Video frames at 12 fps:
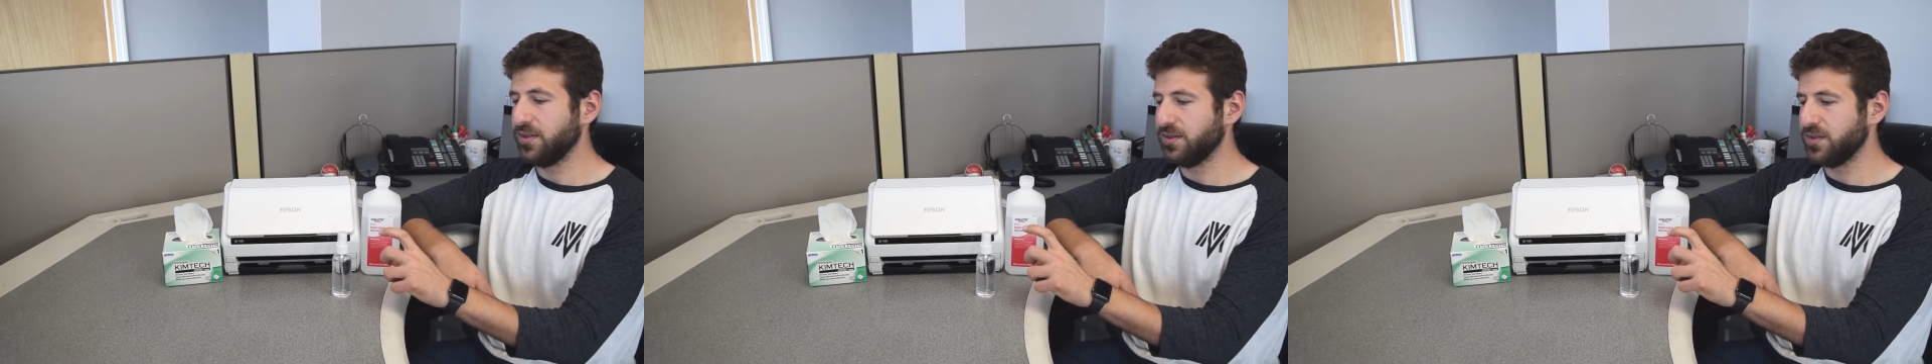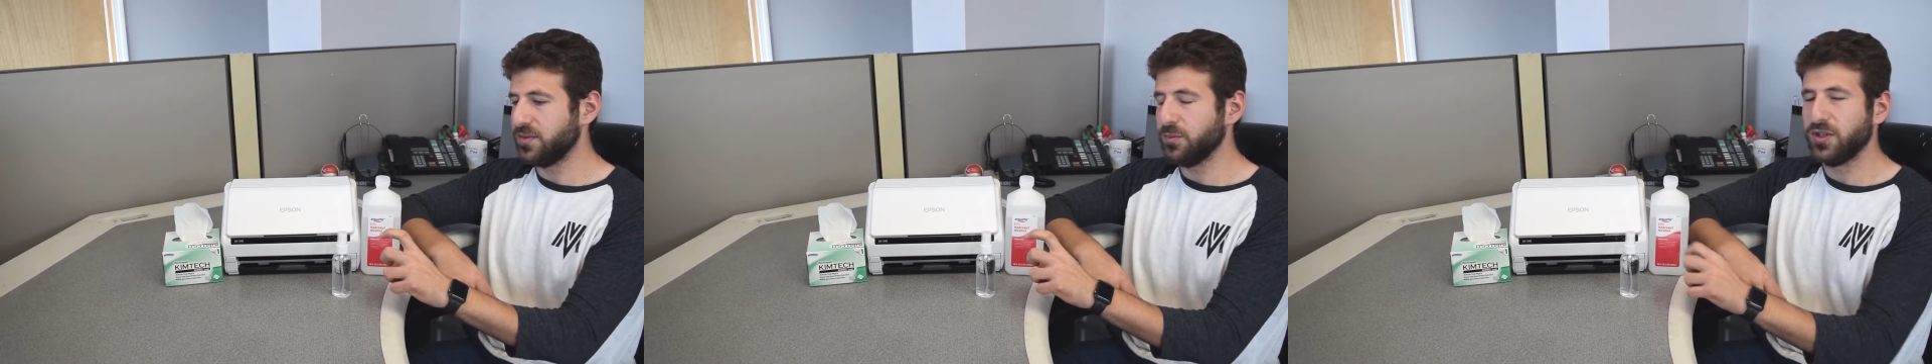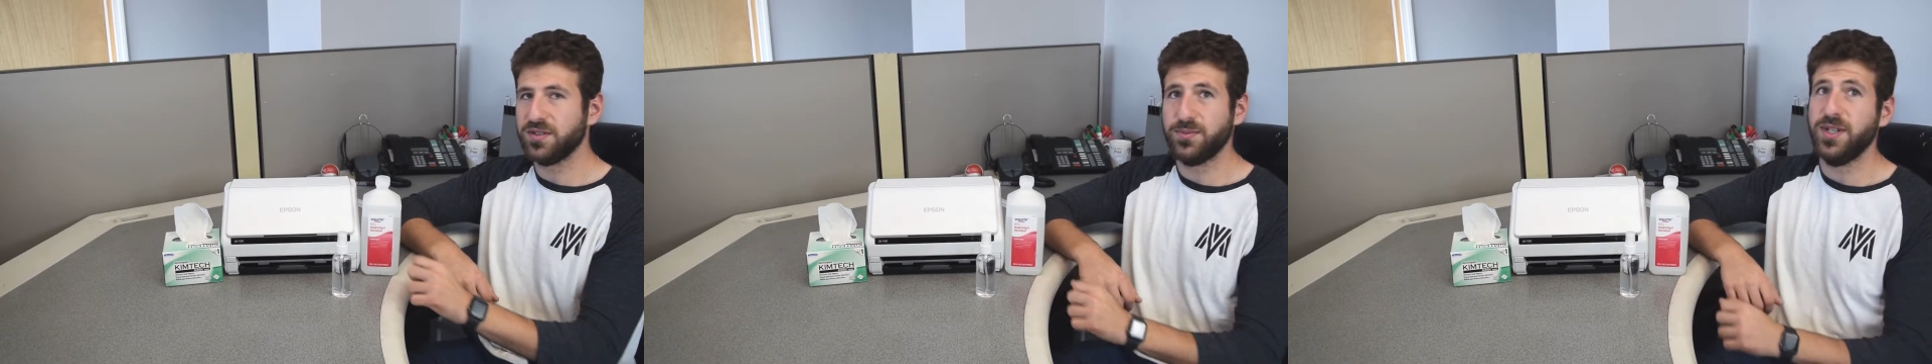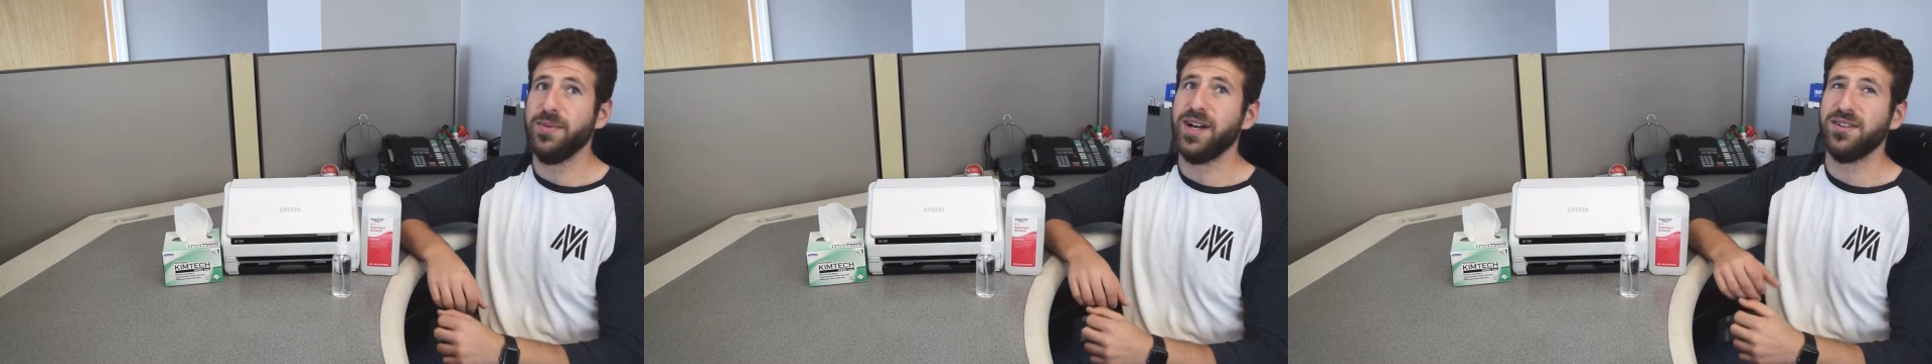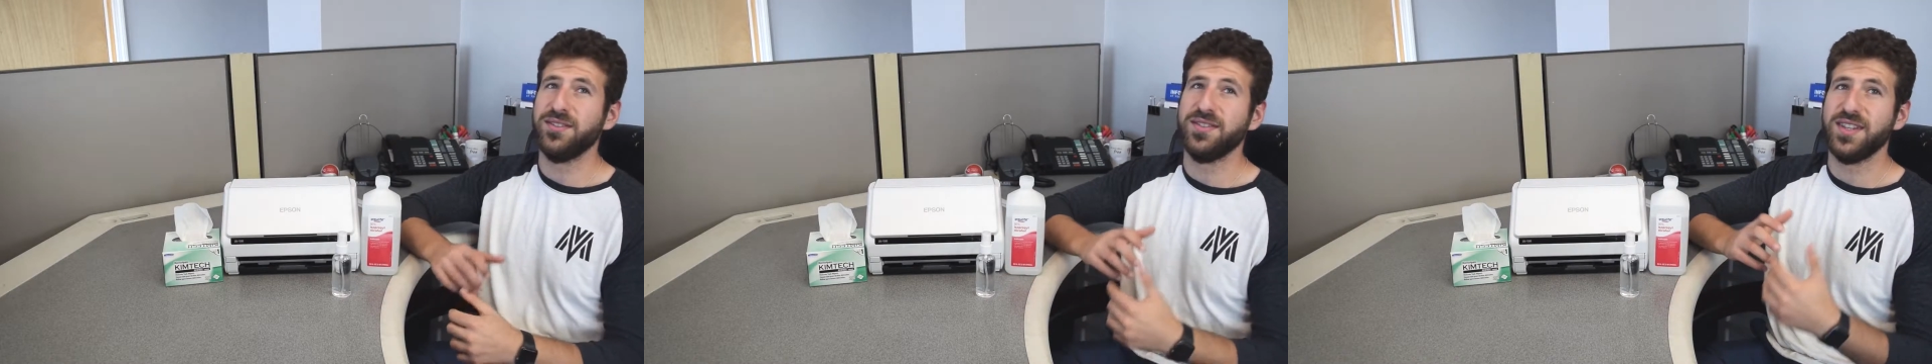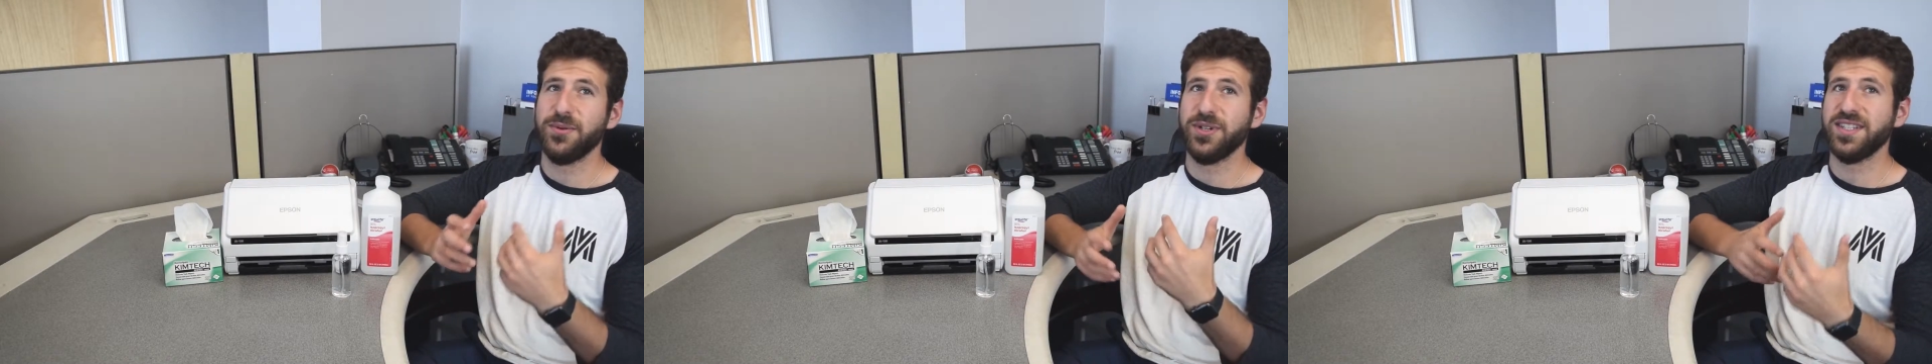small spray bottle so
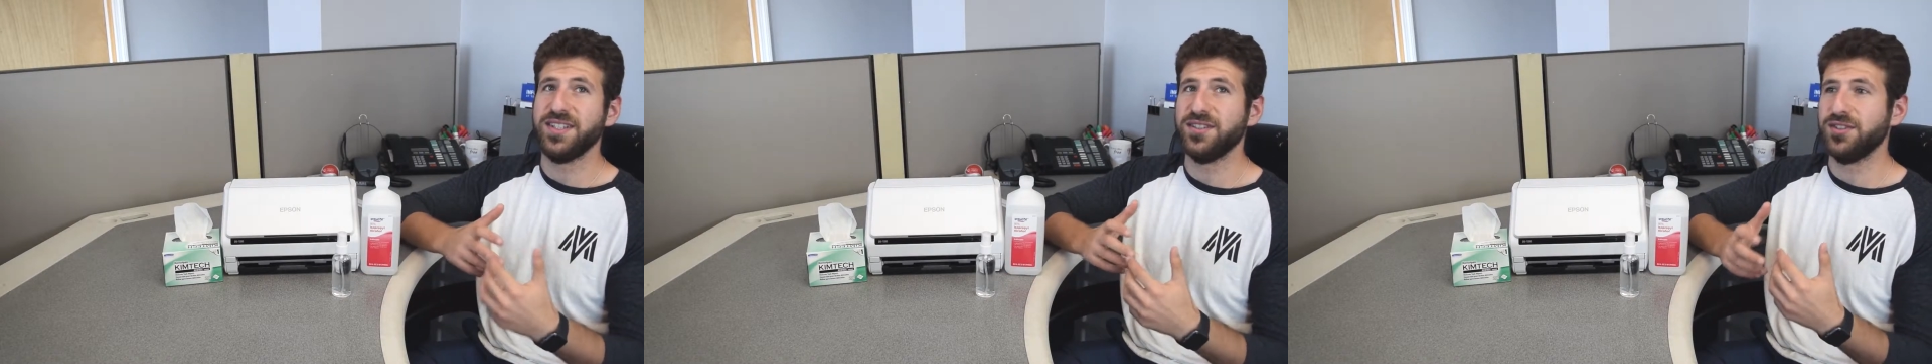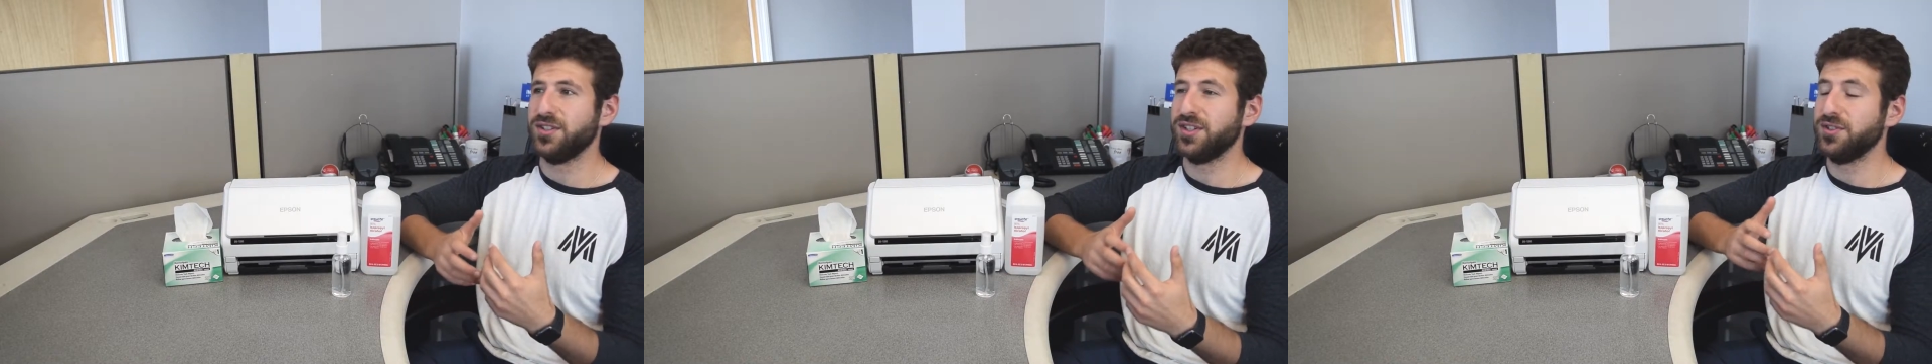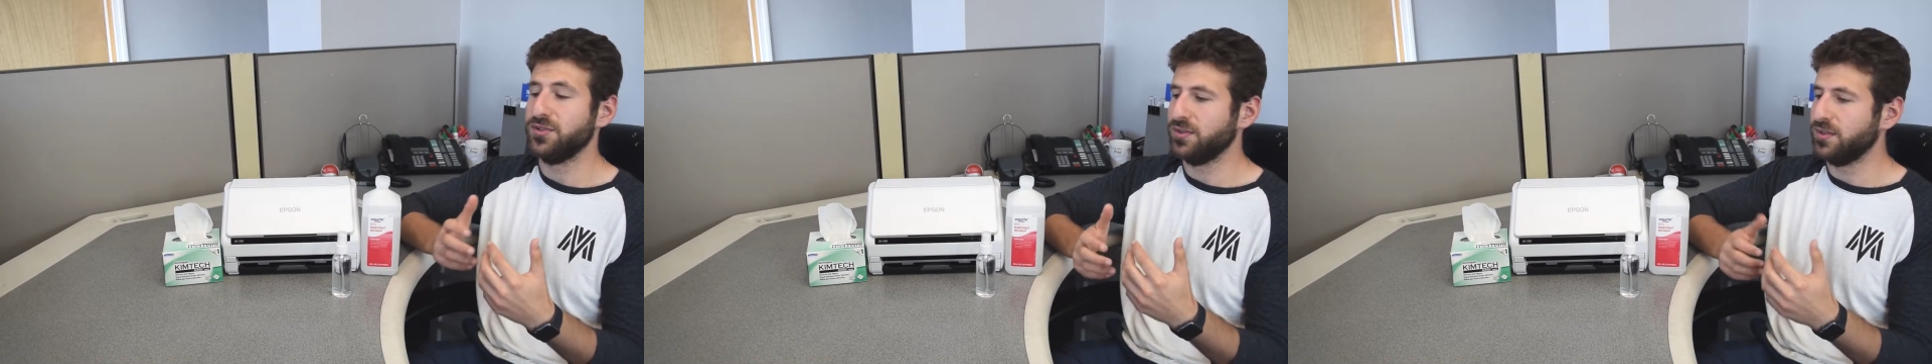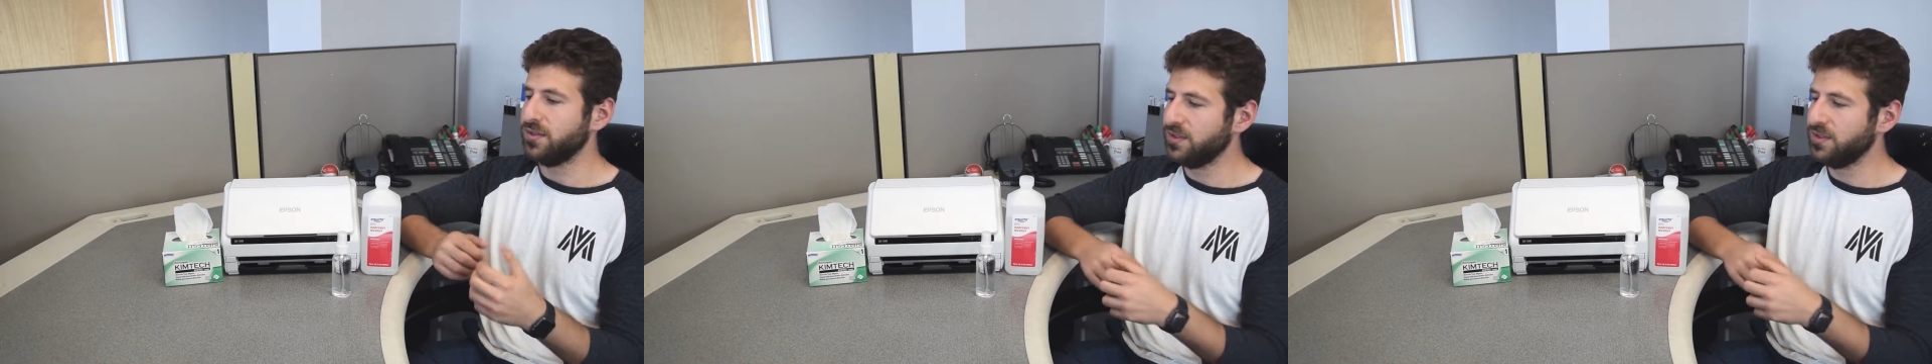that way it's easier to control.